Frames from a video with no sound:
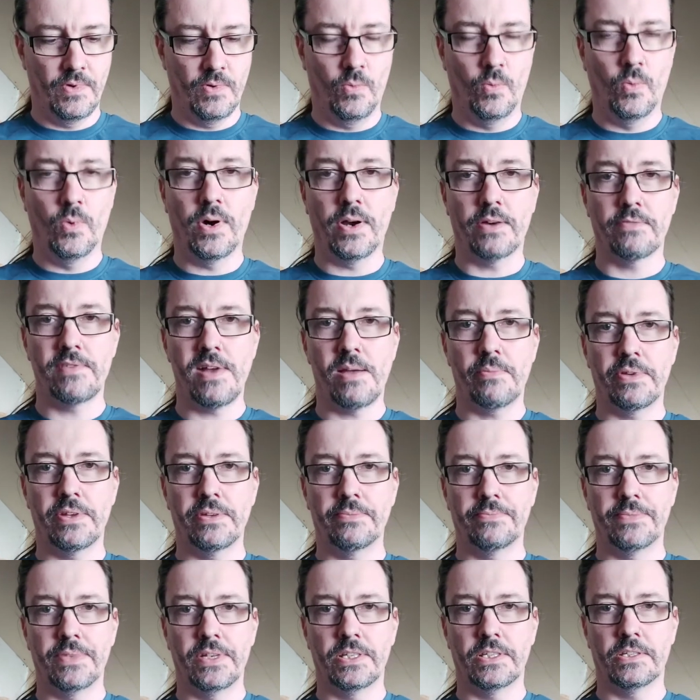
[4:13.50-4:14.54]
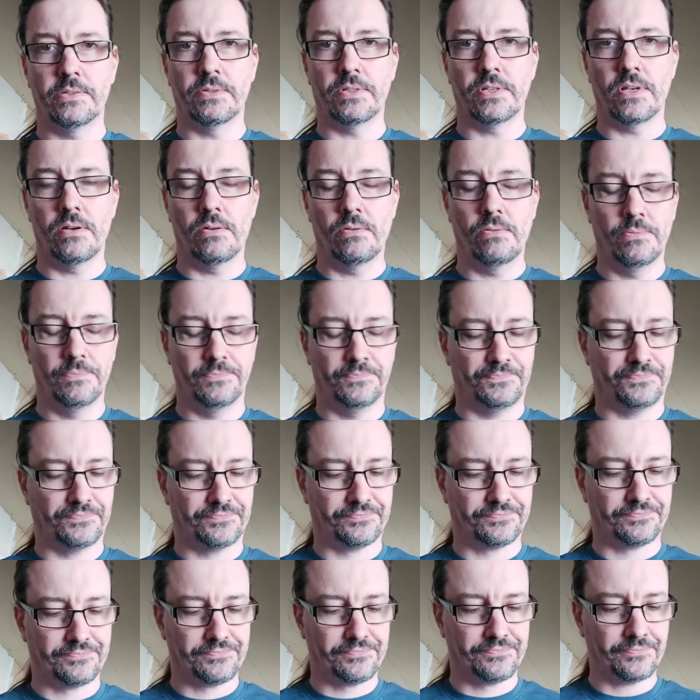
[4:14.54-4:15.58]
White Rabbit into its hole,
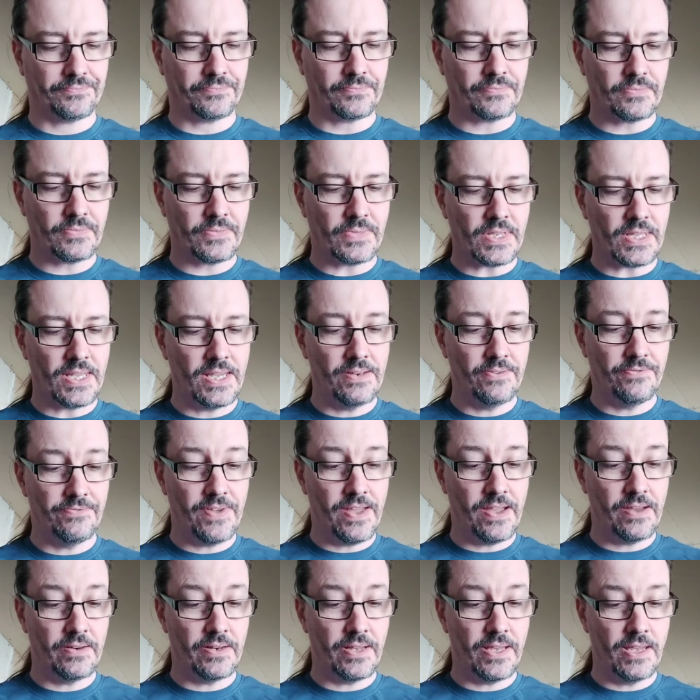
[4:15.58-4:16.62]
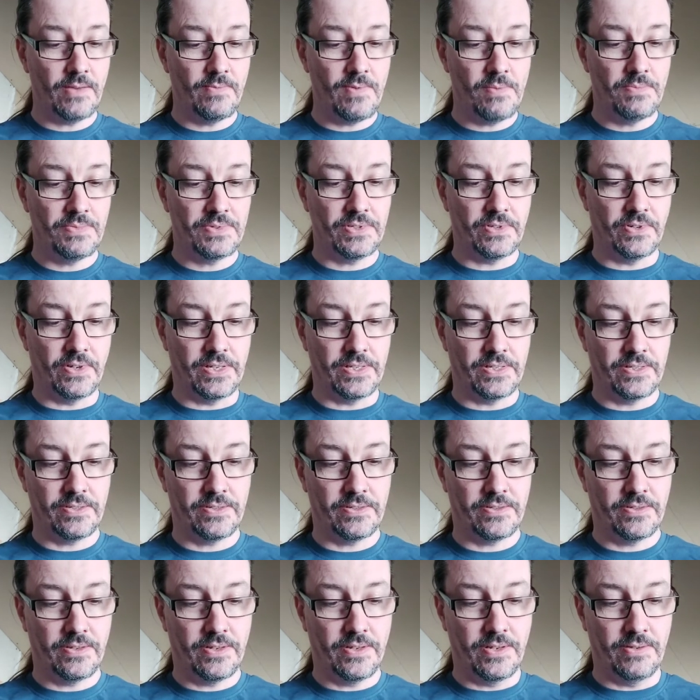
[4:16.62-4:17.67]
and found a
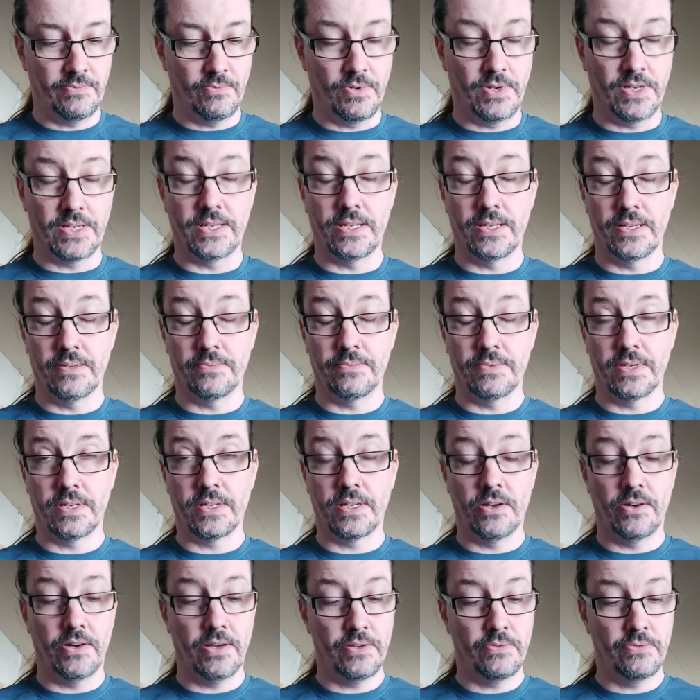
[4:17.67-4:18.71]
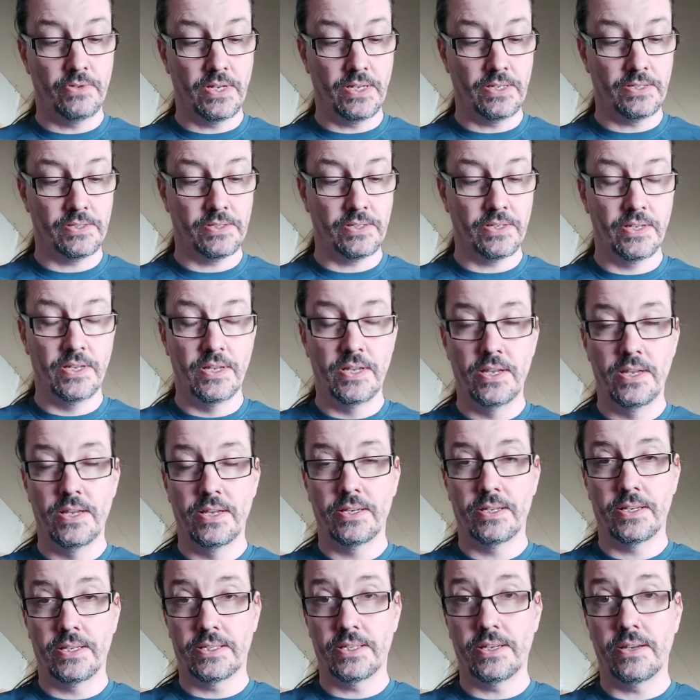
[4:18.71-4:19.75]
website, a guy who does
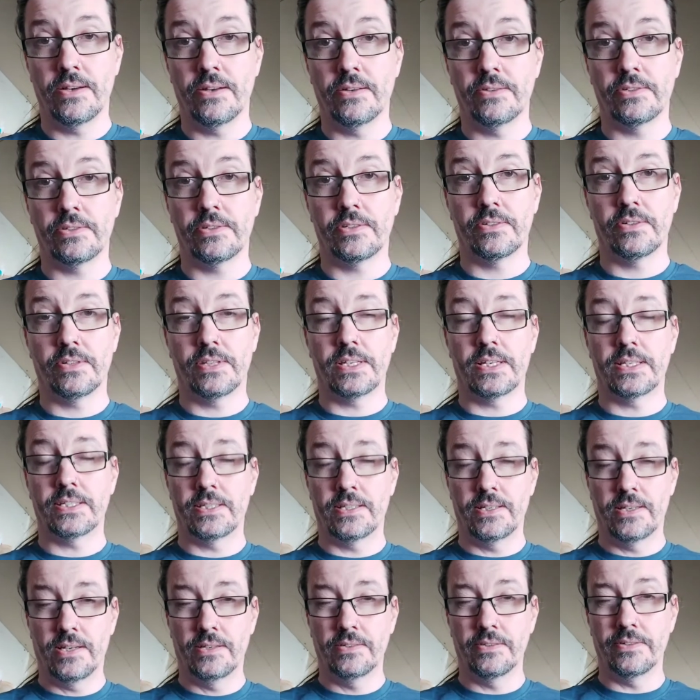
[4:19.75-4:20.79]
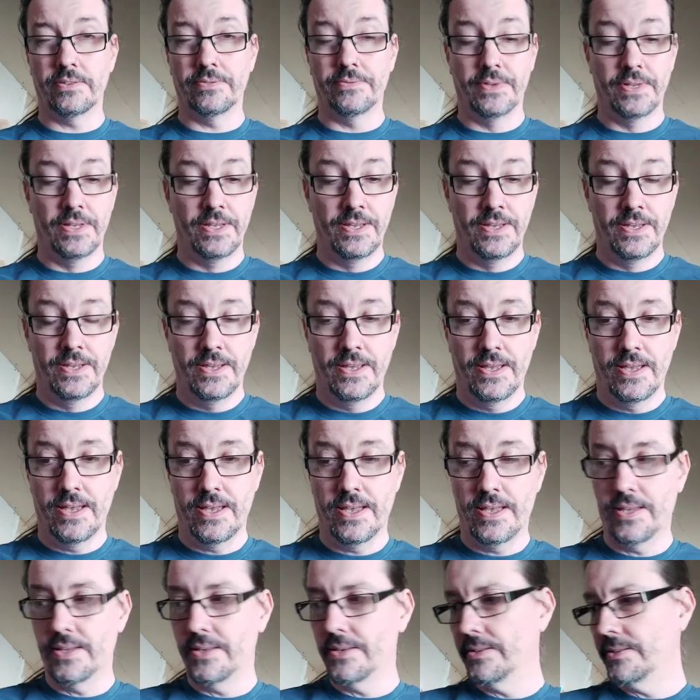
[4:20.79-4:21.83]
guitars. I think it's in London.
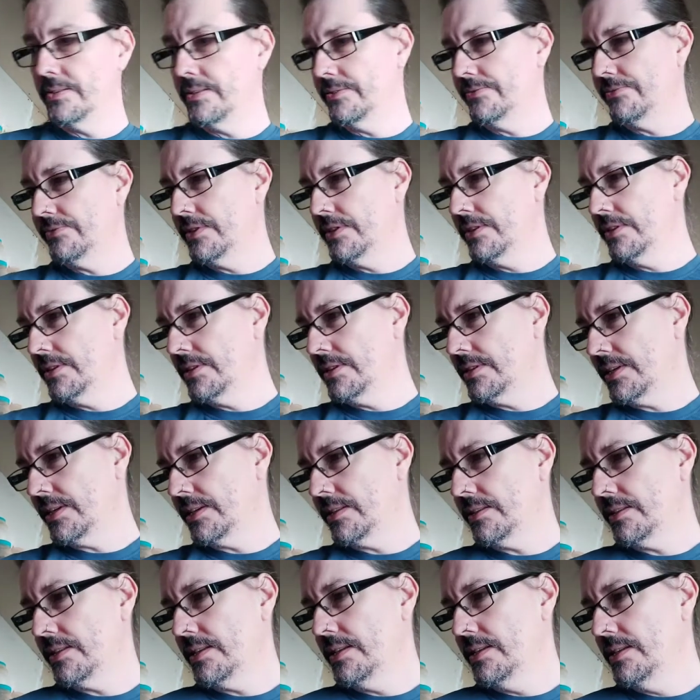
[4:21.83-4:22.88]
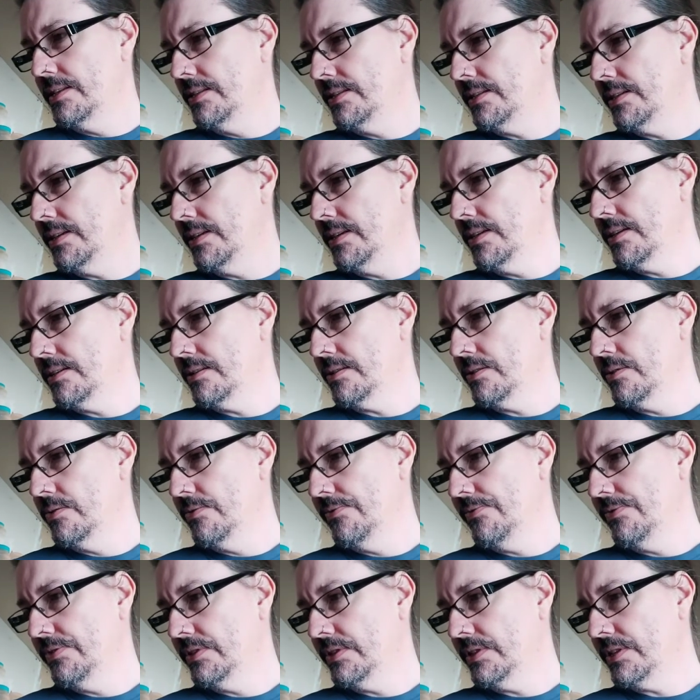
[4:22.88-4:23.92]
And did I take these
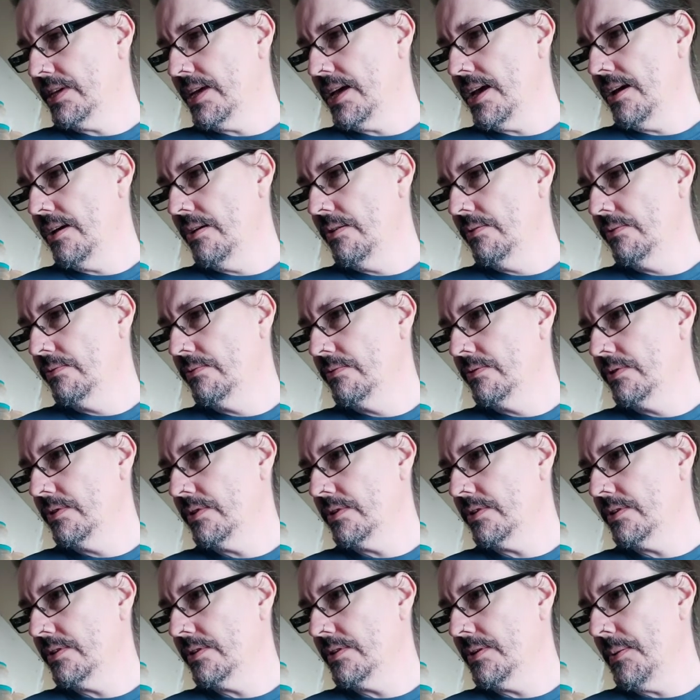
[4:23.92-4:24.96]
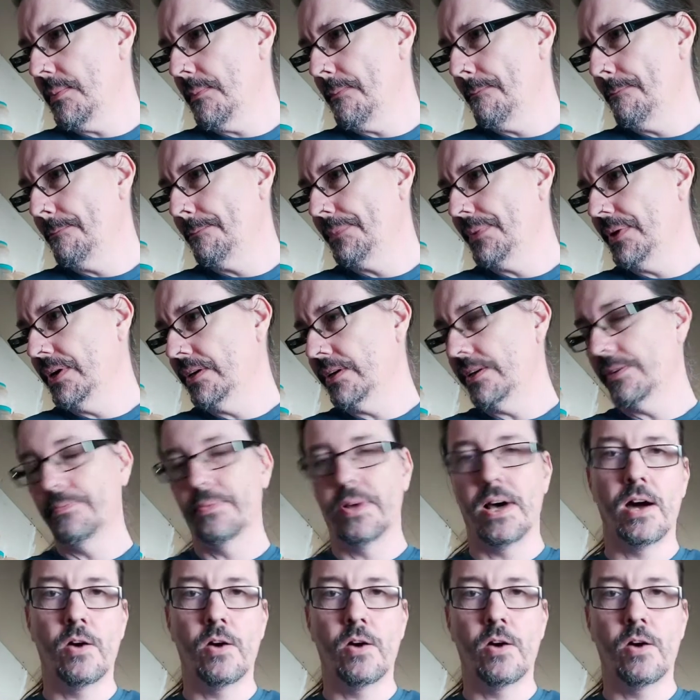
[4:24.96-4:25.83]
doofer down? I don't.